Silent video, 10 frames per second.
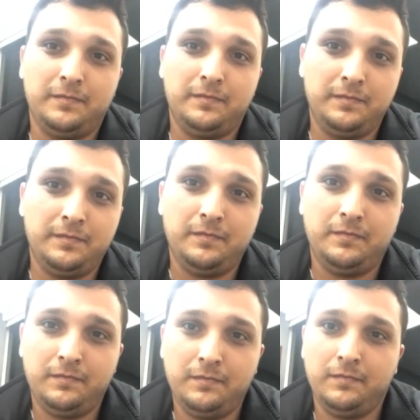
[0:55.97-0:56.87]

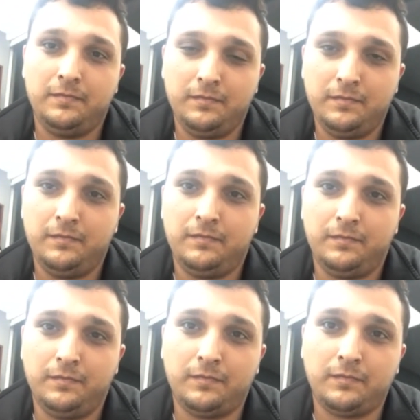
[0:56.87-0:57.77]

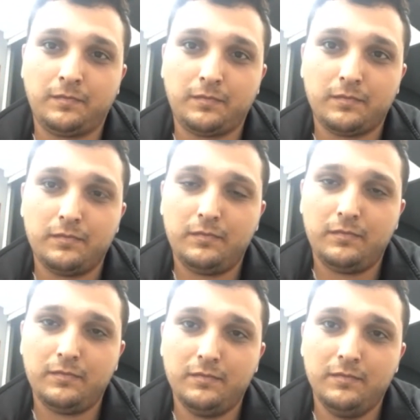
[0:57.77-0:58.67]

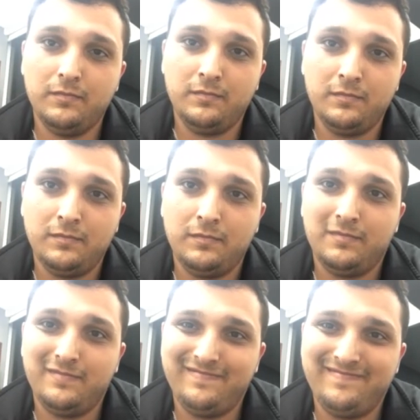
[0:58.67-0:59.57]

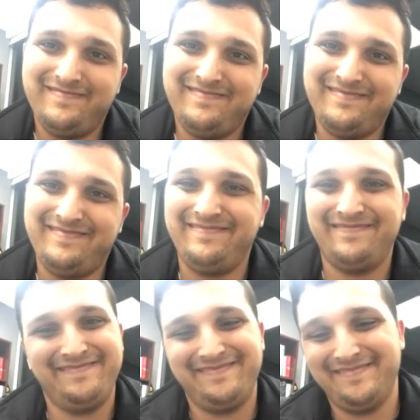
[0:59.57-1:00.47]

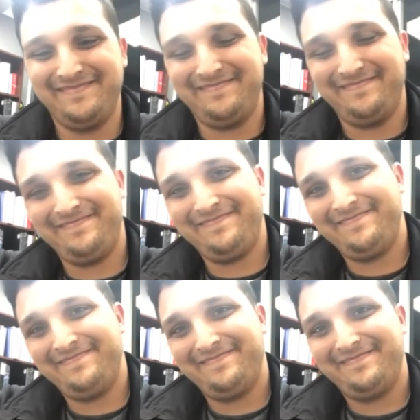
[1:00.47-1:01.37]

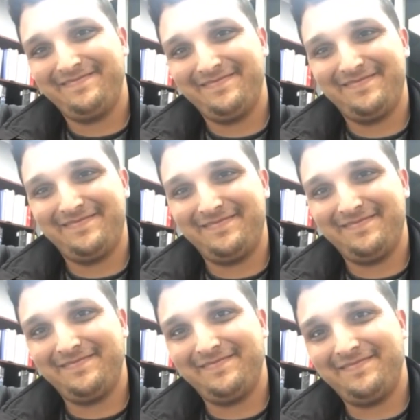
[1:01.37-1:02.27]

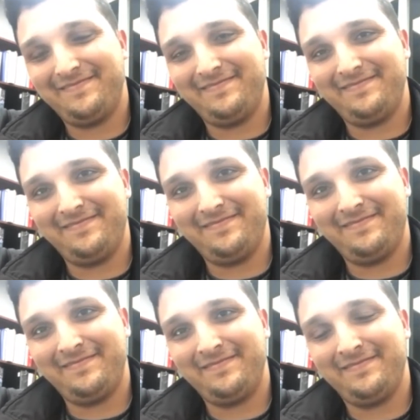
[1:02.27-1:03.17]

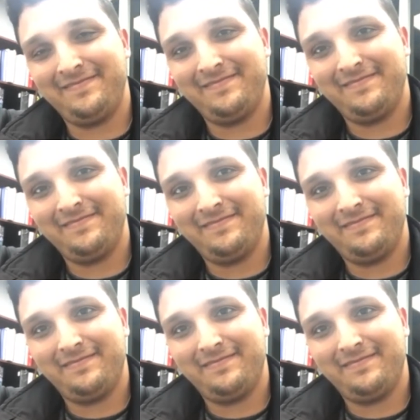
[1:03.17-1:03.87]
(silent)